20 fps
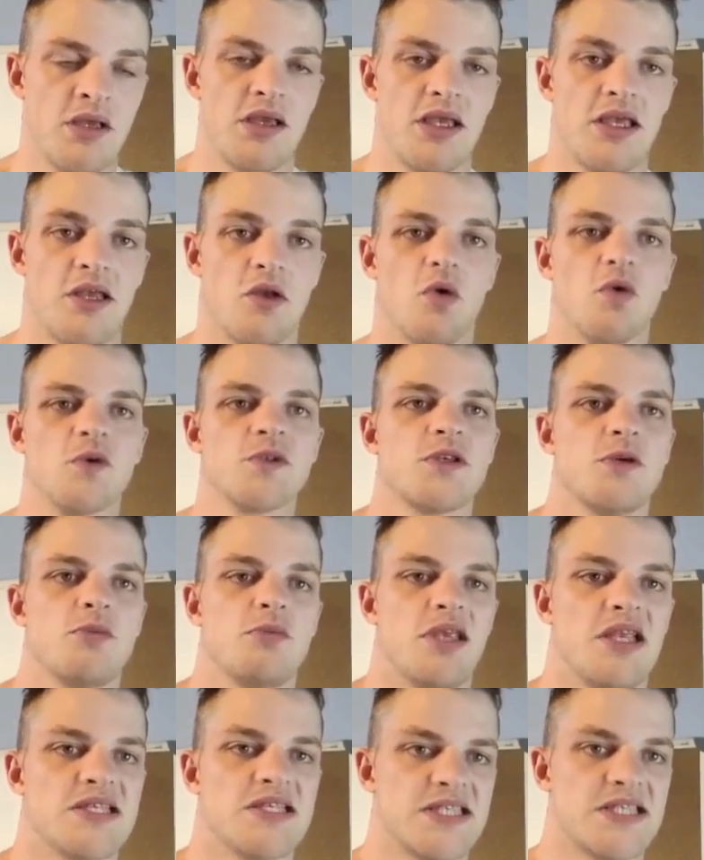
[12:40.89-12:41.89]
It also
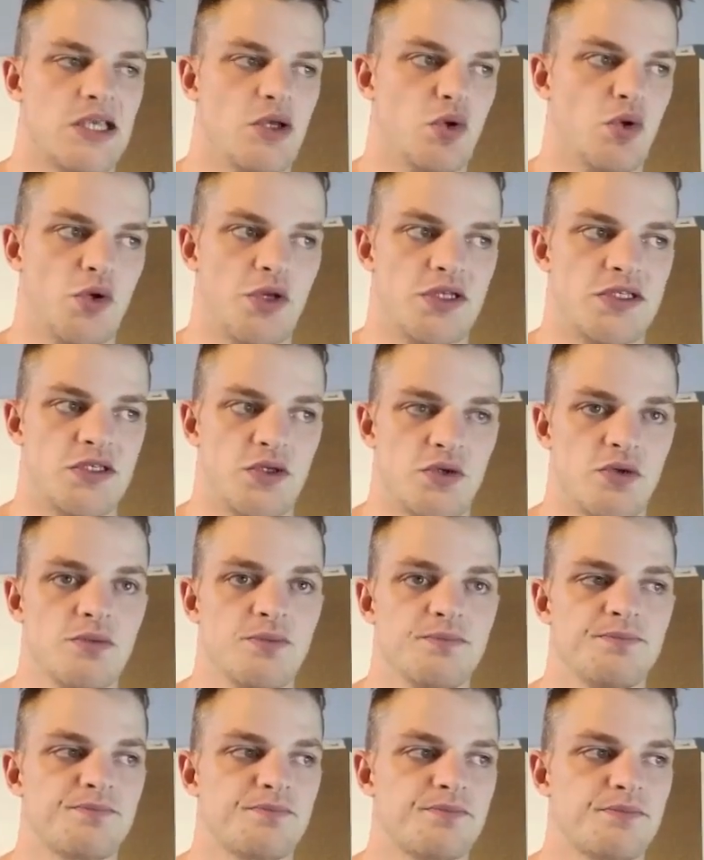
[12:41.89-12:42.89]
means in order to,
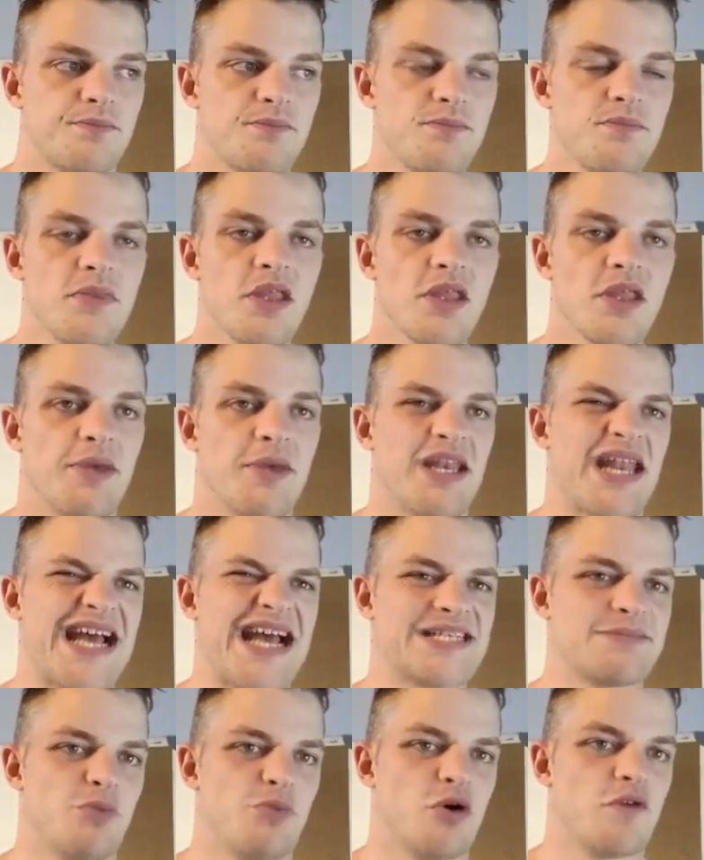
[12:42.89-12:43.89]
but it
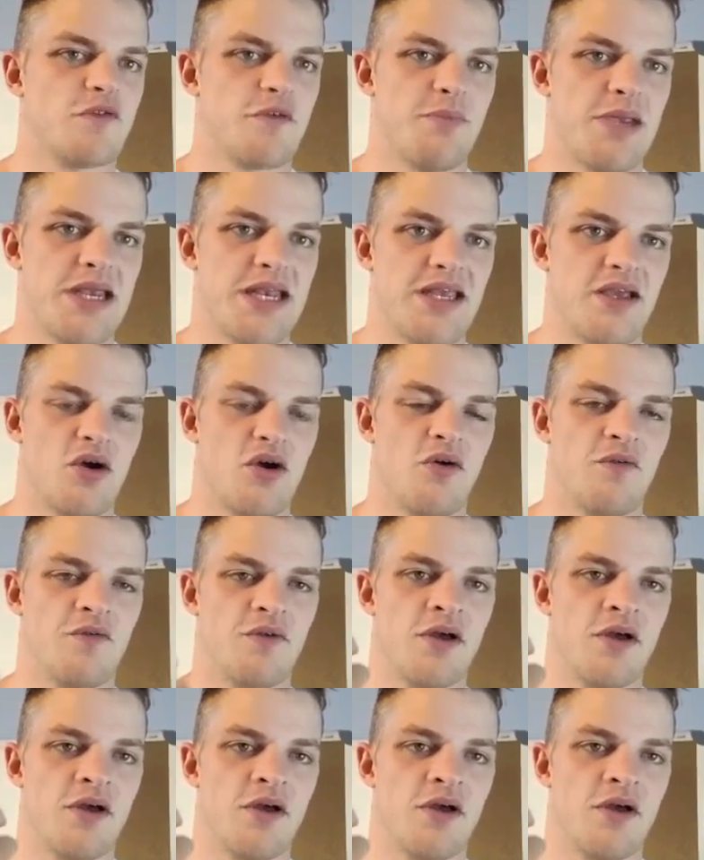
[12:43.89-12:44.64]
has more of a meaning of